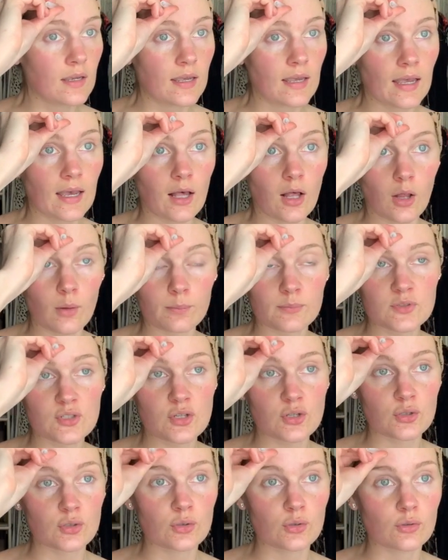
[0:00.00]
help
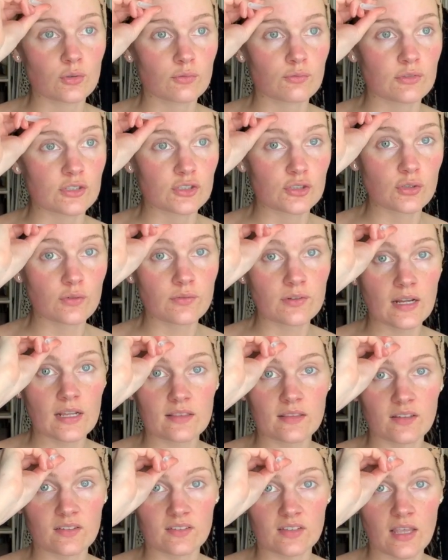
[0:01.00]
to
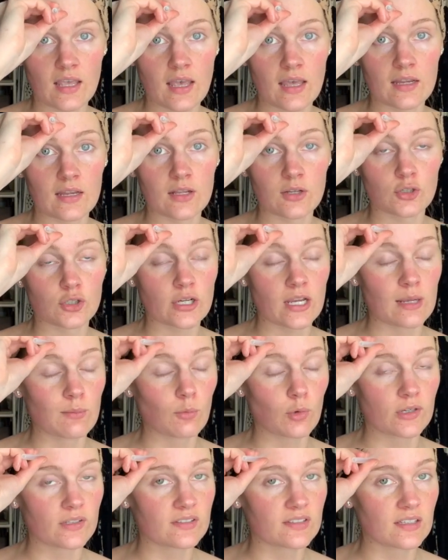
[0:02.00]
rejuvenate the skin and create
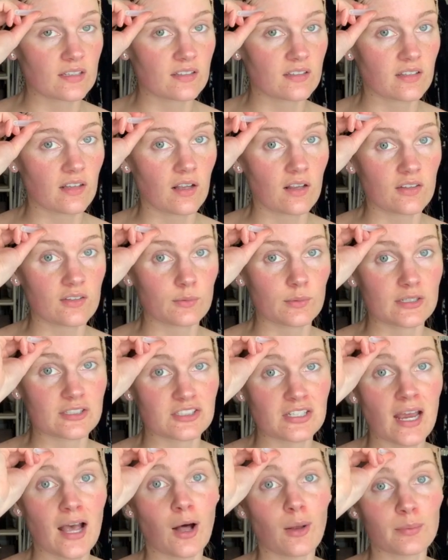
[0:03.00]
more skin cells,
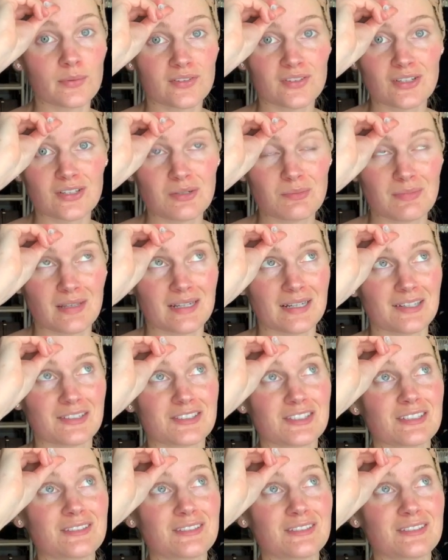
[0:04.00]
which helps to diminish